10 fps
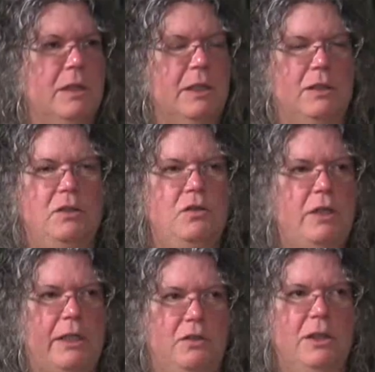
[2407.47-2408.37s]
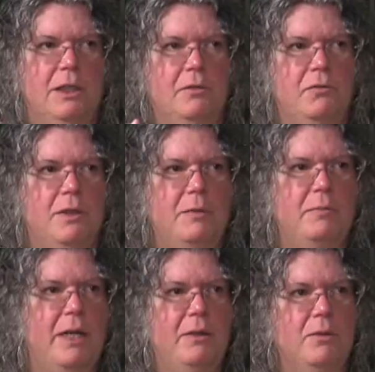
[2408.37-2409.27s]
Yes. Changing it for the
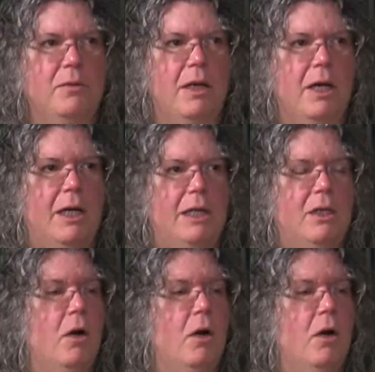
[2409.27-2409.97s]
better, yes. I